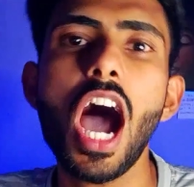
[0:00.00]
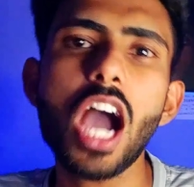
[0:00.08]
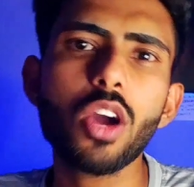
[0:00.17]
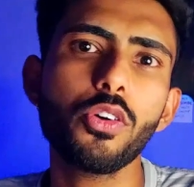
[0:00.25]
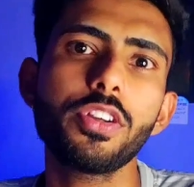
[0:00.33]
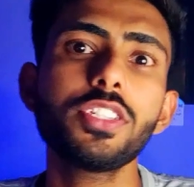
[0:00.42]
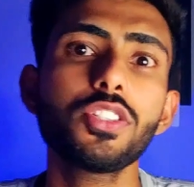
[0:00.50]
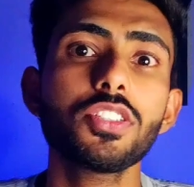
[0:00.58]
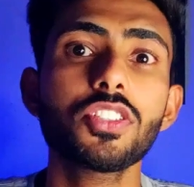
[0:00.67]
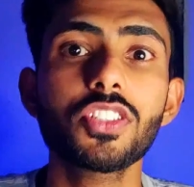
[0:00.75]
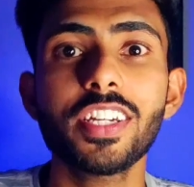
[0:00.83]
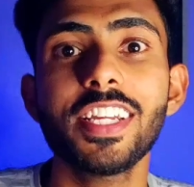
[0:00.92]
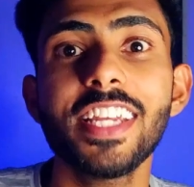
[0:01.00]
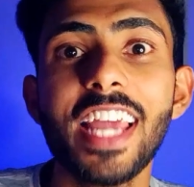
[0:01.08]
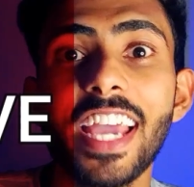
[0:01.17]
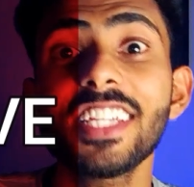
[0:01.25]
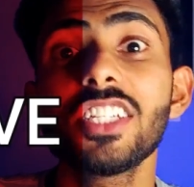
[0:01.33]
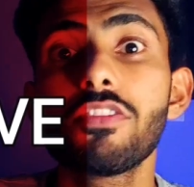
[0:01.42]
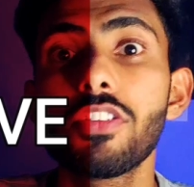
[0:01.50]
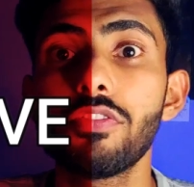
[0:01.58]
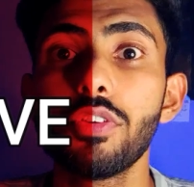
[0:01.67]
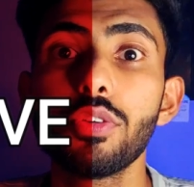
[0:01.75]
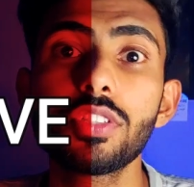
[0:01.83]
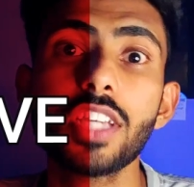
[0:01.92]
According to a study, negative
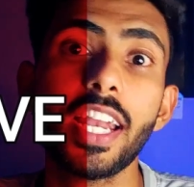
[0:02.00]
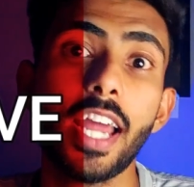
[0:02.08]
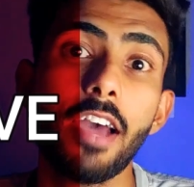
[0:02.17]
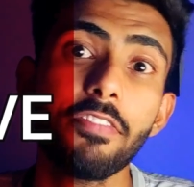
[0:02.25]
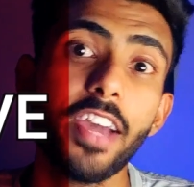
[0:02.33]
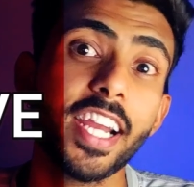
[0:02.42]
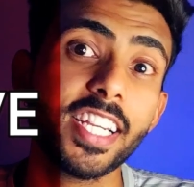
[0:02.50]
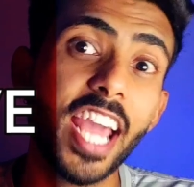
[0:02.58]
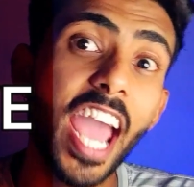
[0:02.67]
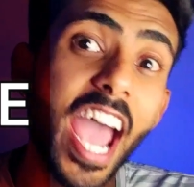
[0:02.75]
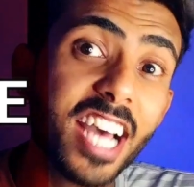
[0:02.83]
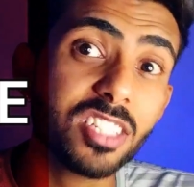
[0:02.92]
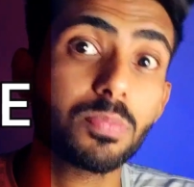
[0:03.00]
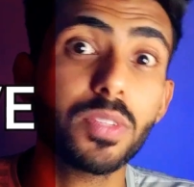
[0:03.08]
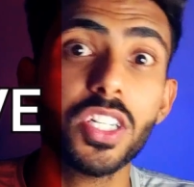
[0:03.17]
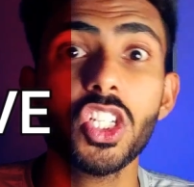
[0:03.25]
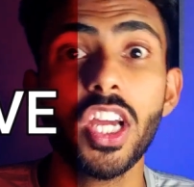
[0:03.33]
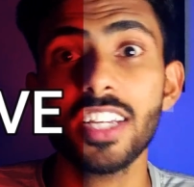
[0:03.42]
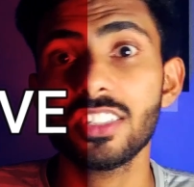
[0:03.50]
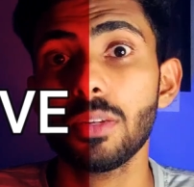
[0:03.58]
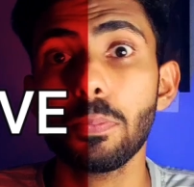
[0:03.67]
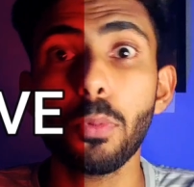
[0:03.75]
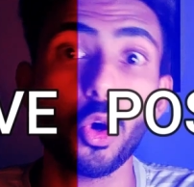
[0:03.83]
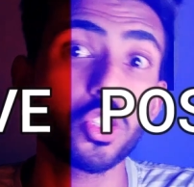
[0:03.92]
reviews can affect as much as
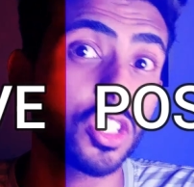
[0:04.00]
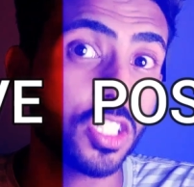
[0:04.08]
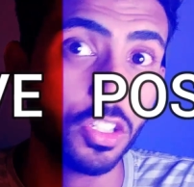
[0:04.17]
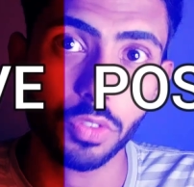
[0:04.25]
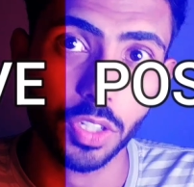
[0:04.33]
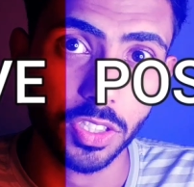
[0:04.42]
the positive